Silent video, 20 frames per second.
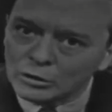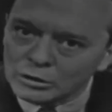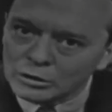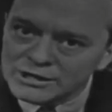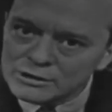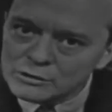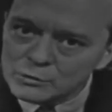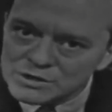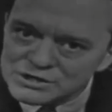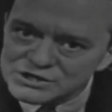
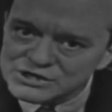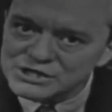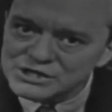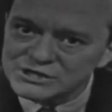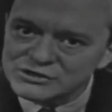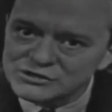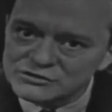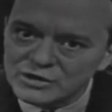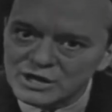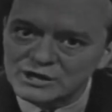
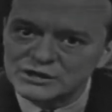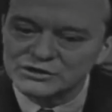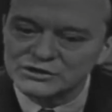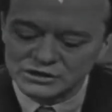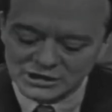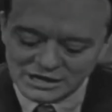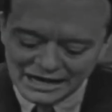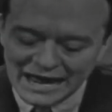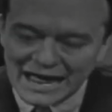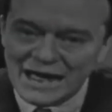linguistic
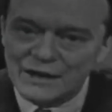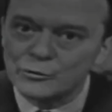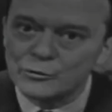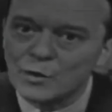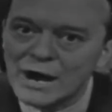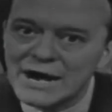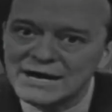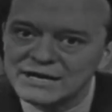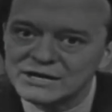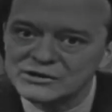structure and
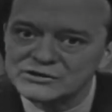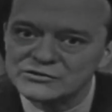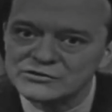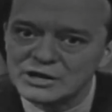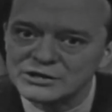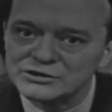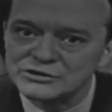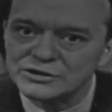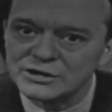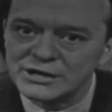writing
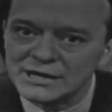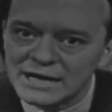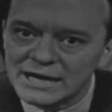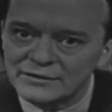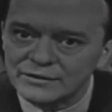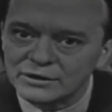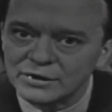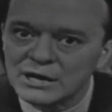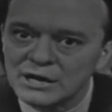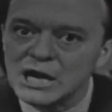structure
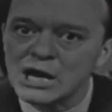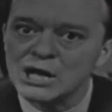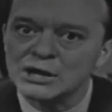together